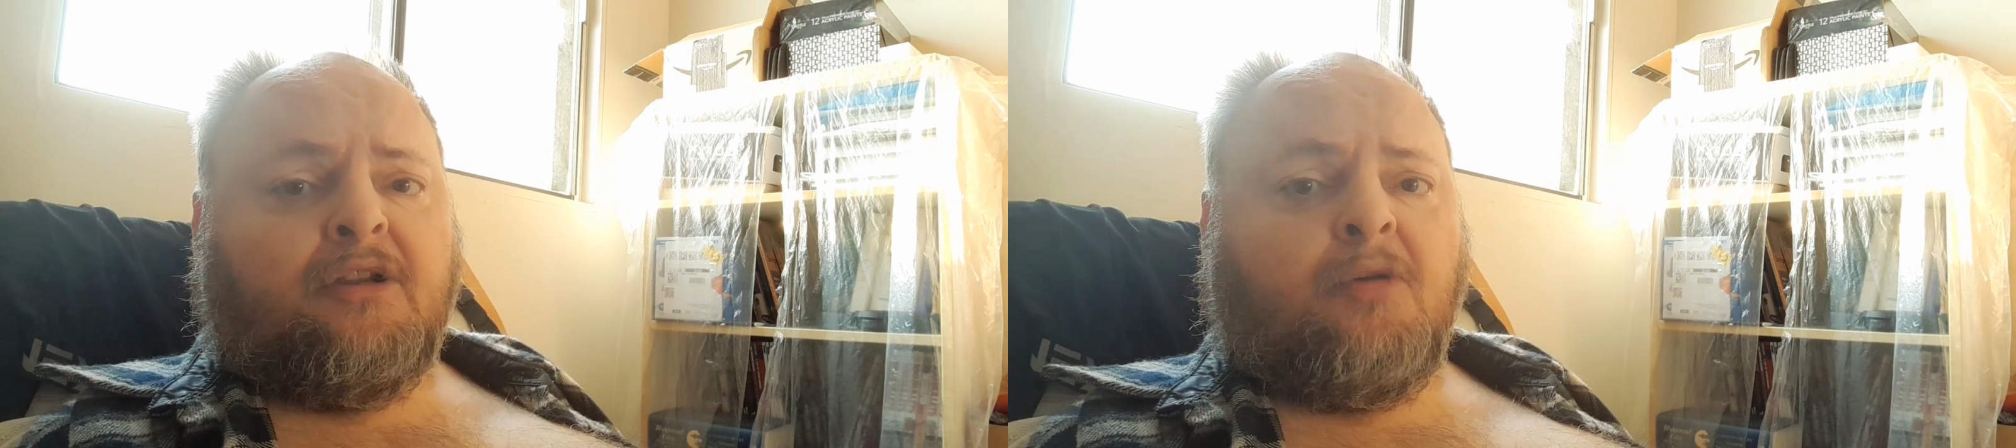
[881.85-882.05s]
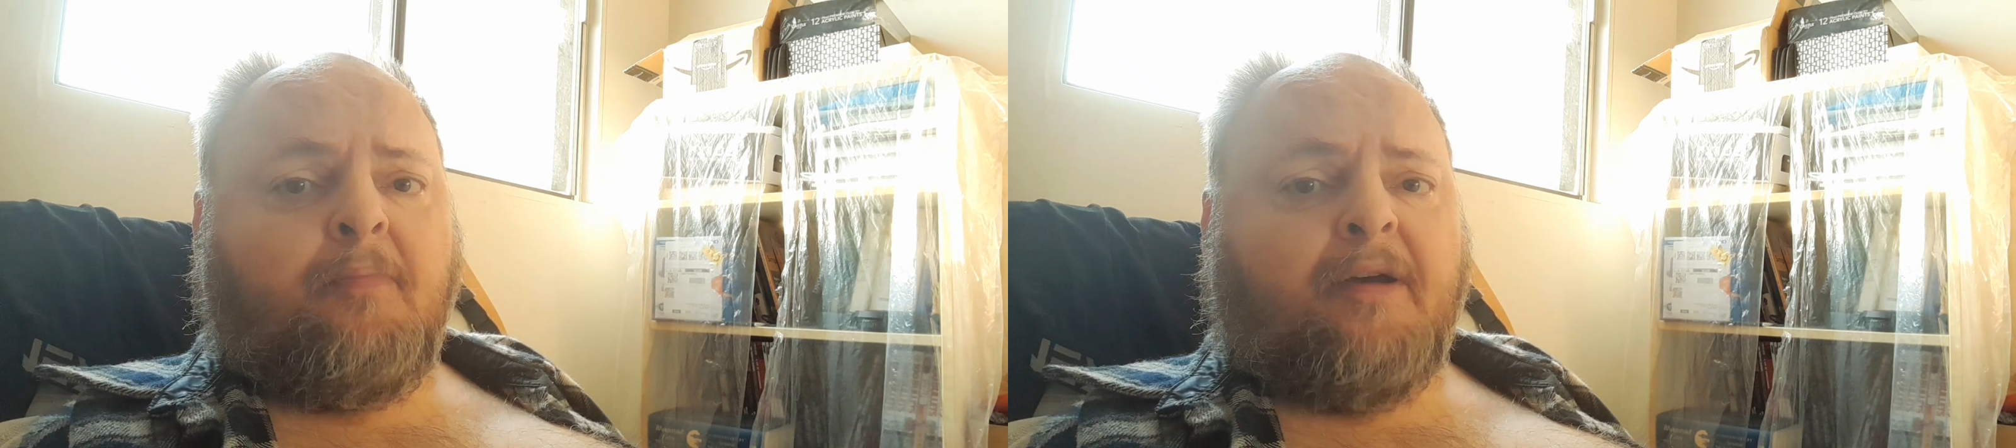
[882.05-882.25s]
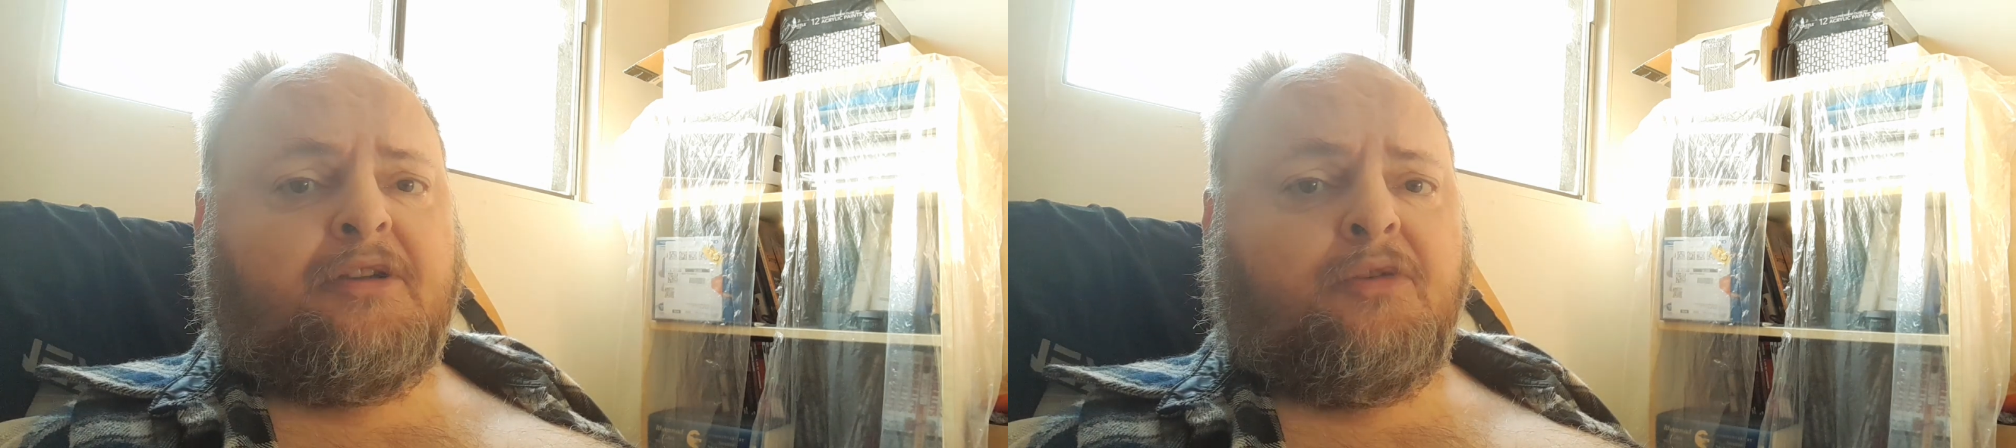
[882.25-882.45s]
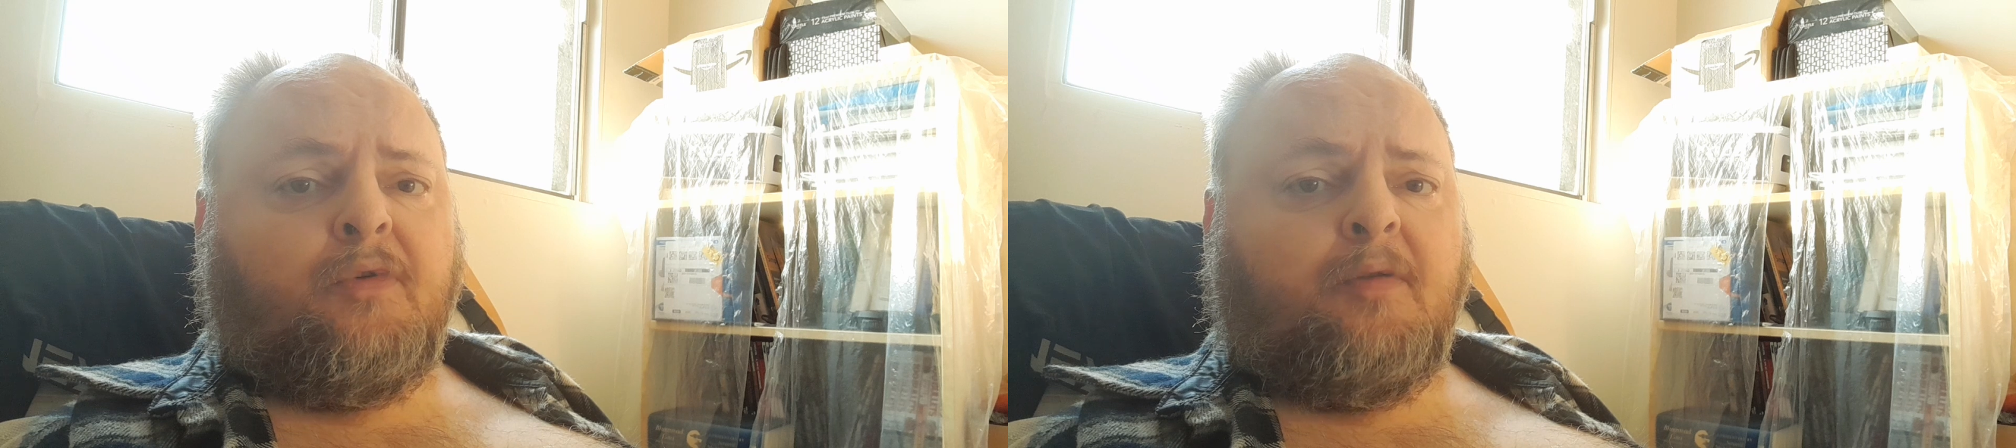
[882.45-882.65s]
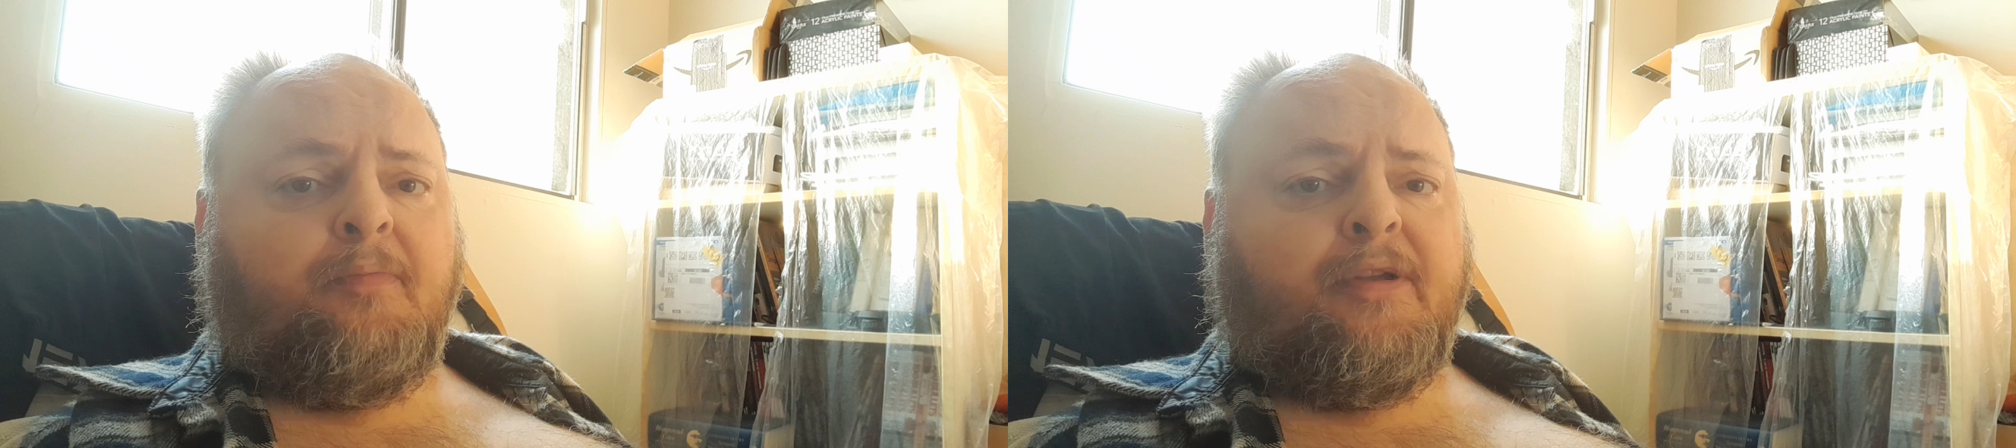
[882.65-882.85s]
nobody
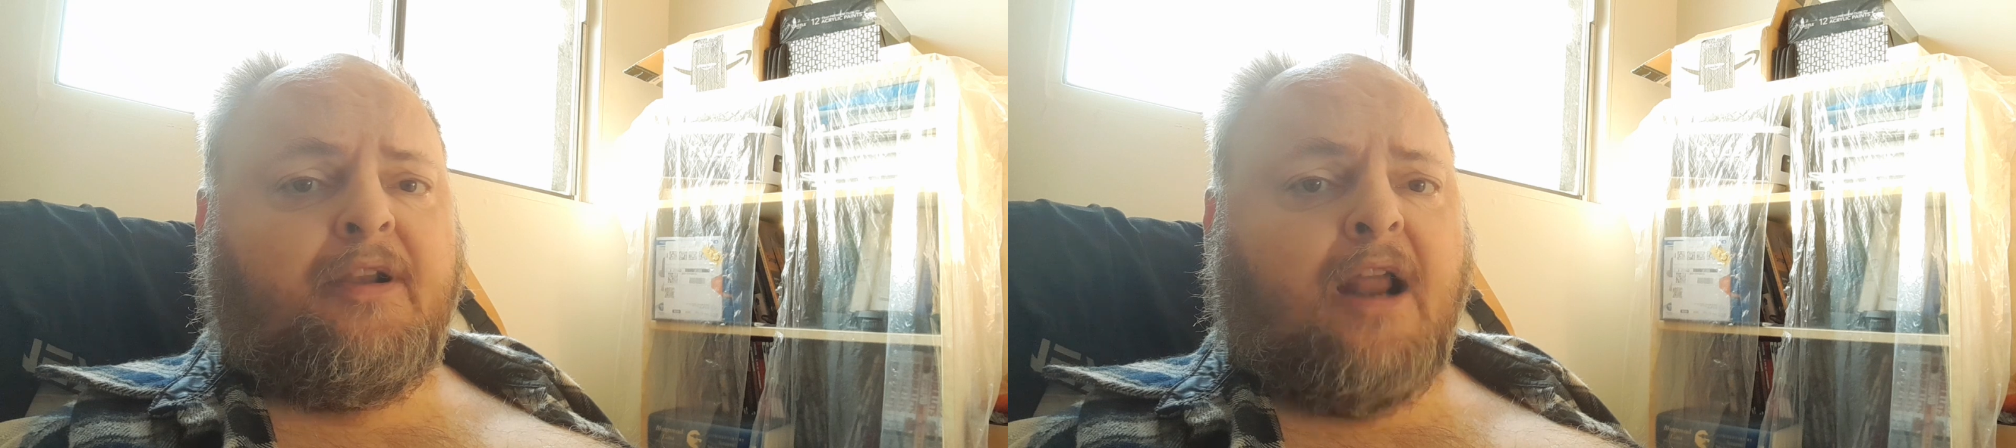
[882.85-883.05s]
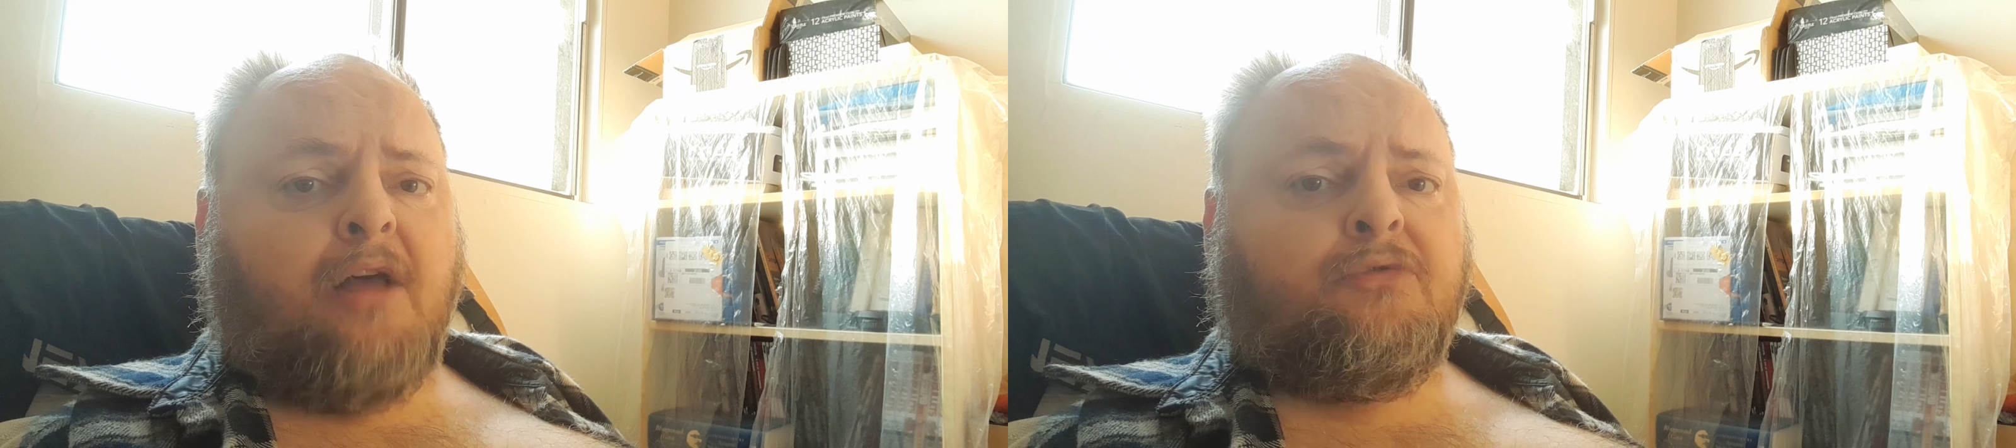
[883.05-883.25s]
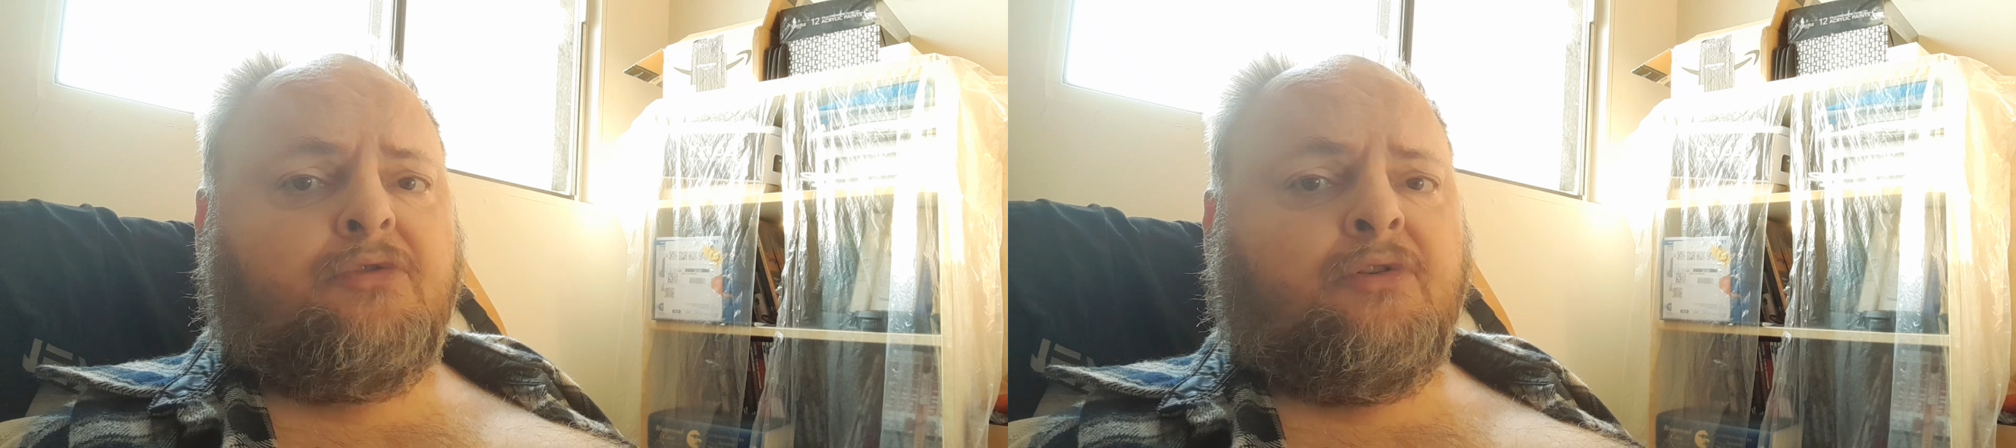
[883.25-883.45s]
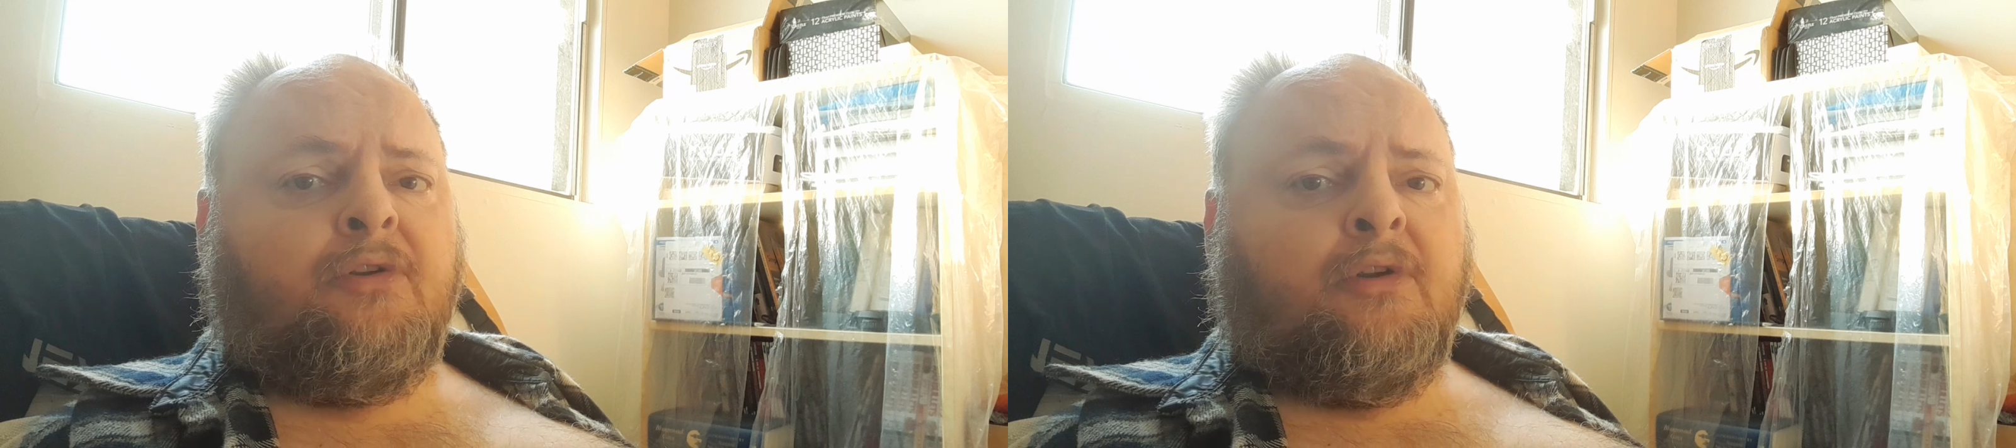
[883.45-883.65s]
will be around,